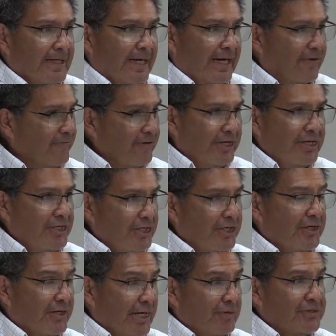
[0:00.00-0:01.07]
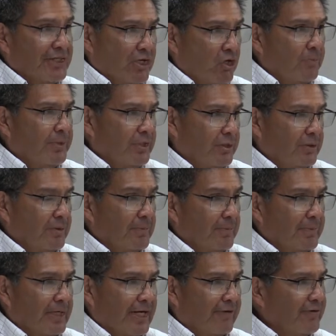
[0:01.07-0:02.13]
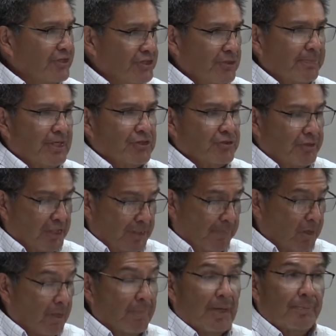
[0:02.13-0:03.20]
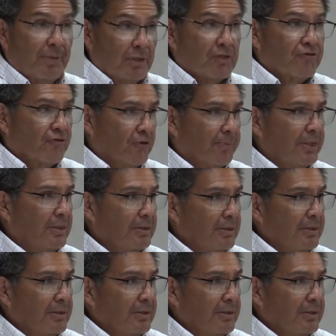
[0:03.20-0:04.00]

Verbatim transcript: Every year I was at OBU, every semester he bought my books for me.